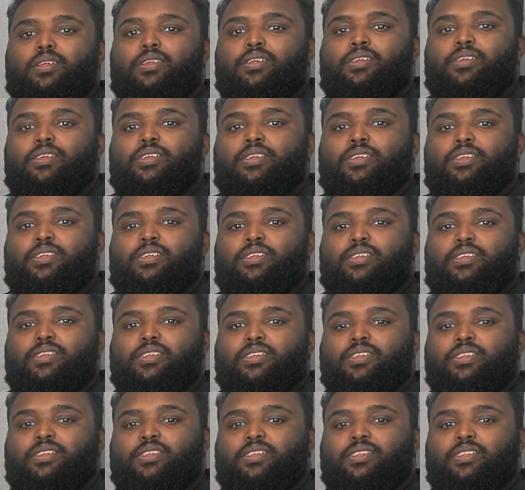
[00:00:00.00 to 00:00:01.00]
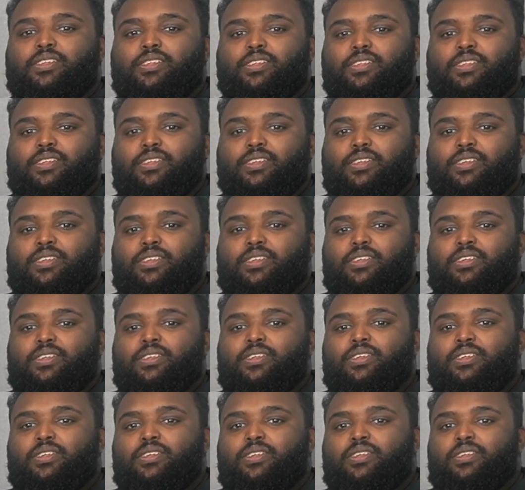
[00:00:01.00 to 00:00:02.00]

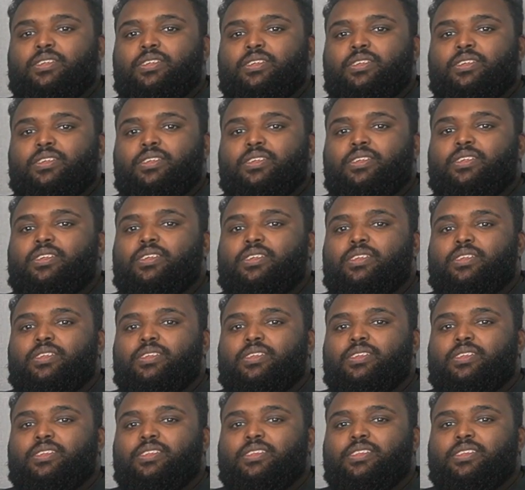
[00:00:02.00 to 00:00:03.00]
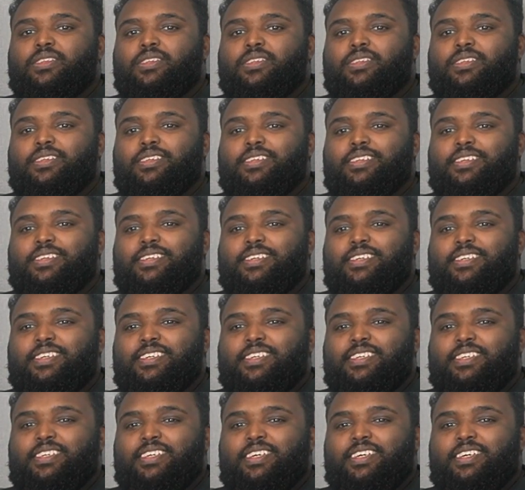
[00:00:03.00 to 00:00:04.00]

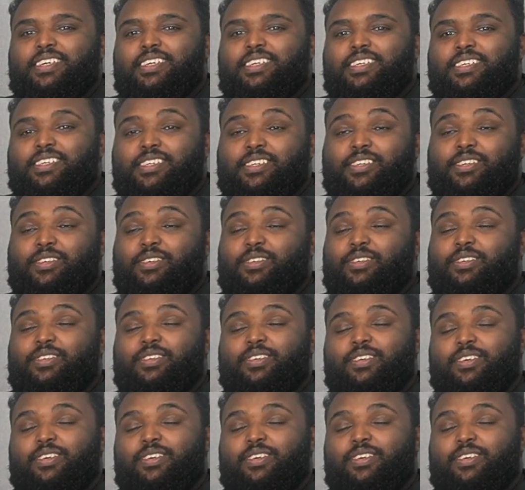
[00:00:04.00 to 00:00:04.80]
(not speaking)